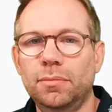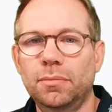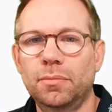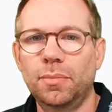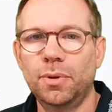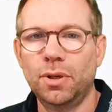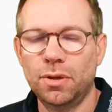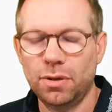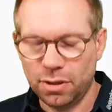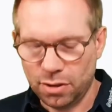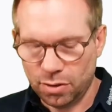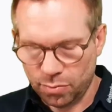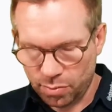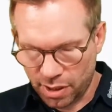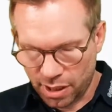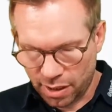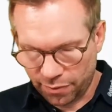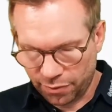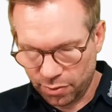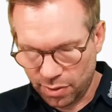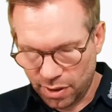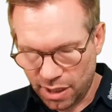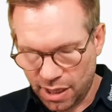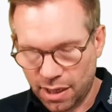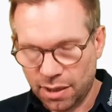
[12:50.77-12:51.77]
because we have
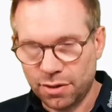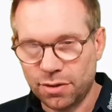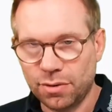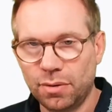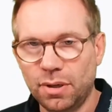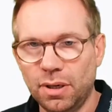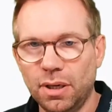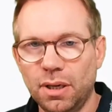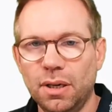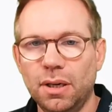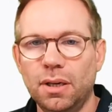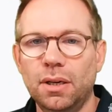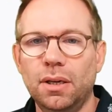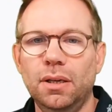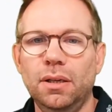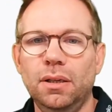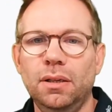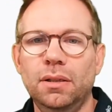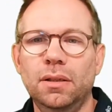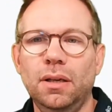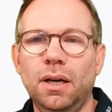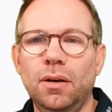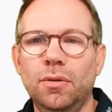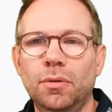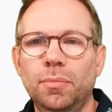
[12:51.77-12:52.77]
to enter
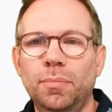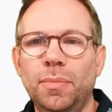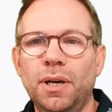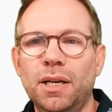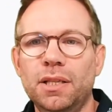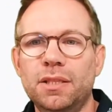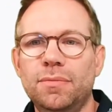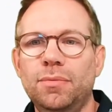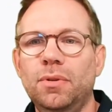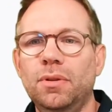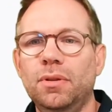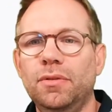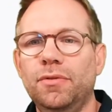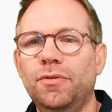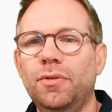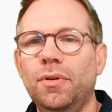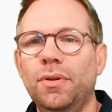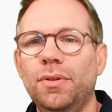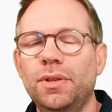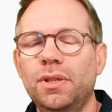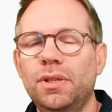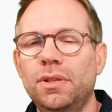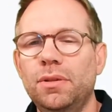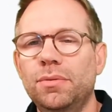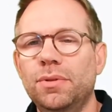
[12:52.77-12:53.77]
our password for
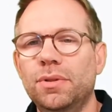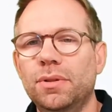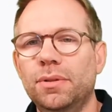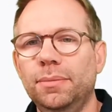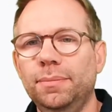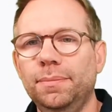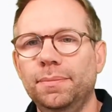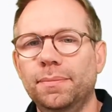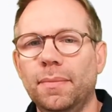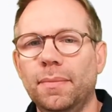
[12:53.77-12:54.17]
the user,